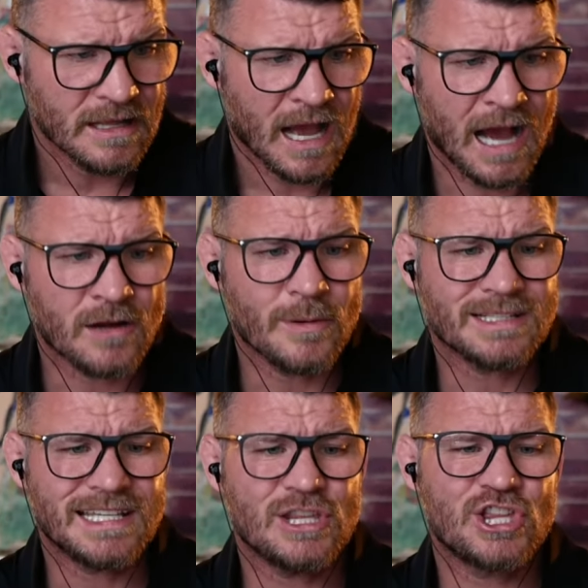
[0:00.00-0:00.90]
How do I
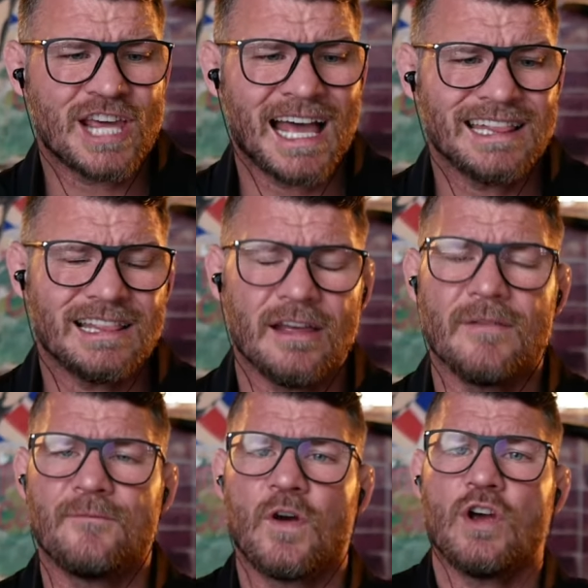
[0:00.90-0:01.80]
see Chandler
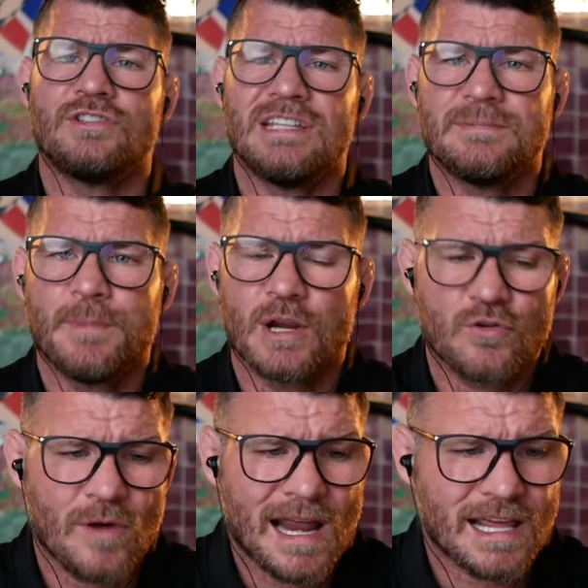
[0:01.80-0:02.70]
versus
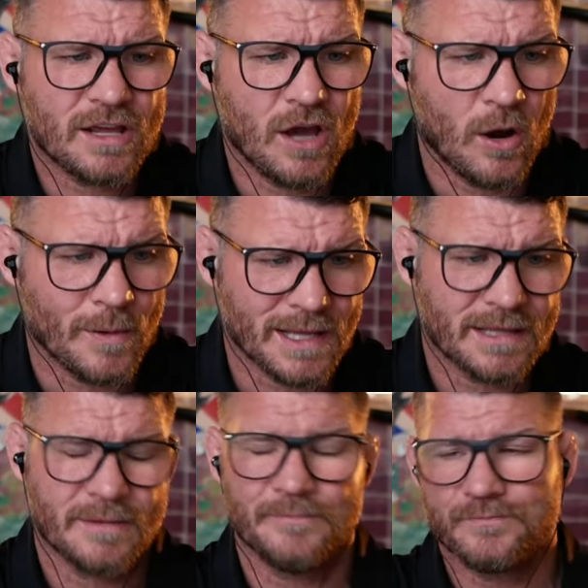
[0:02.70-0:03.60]
McGregor going?
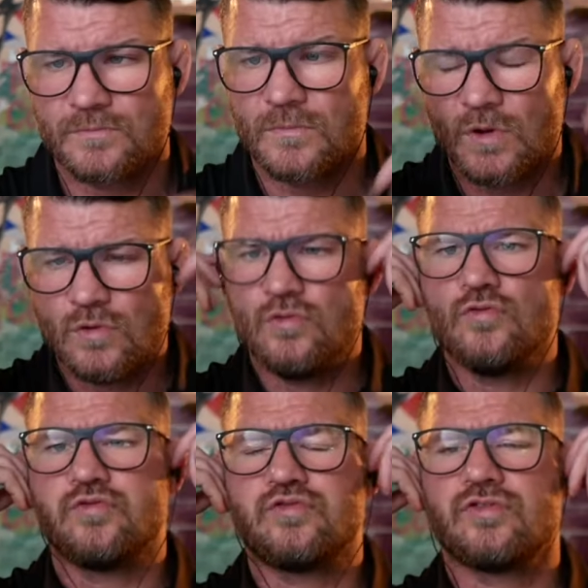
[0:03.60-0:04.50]

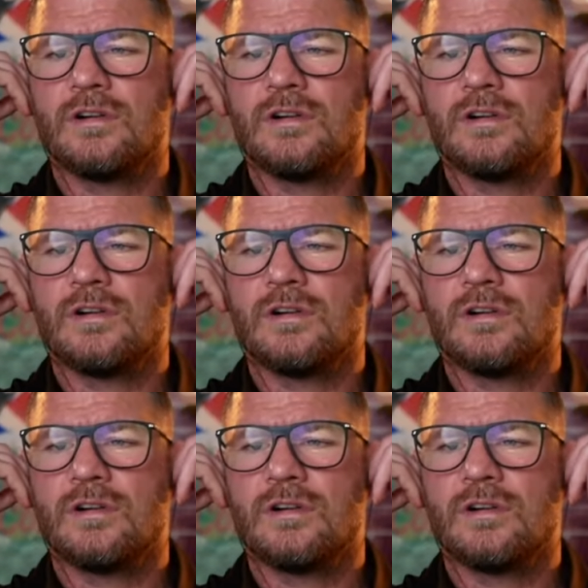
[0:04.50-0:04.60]
Oof.